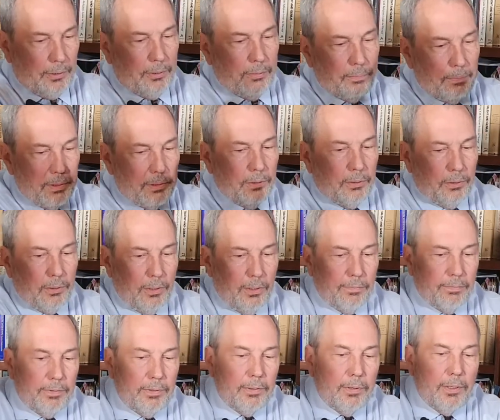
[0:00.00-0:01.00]
in the middle
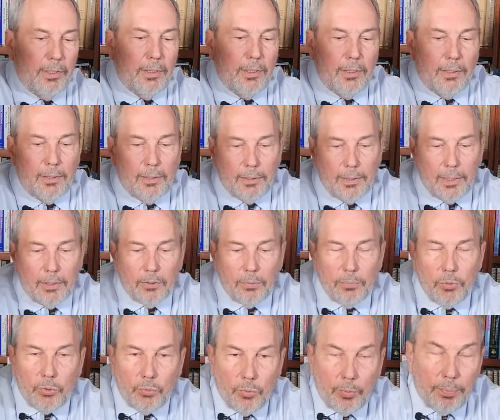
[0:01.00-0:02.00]
of it, then
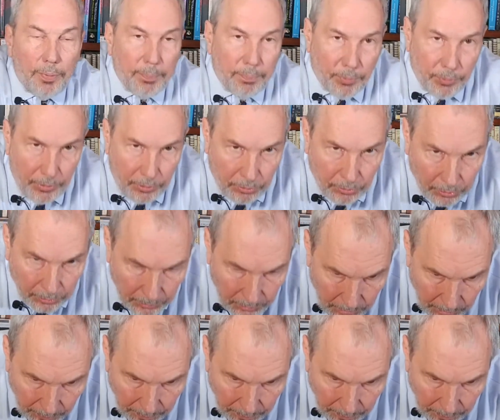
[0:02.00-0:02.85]
her mood would be pretty good.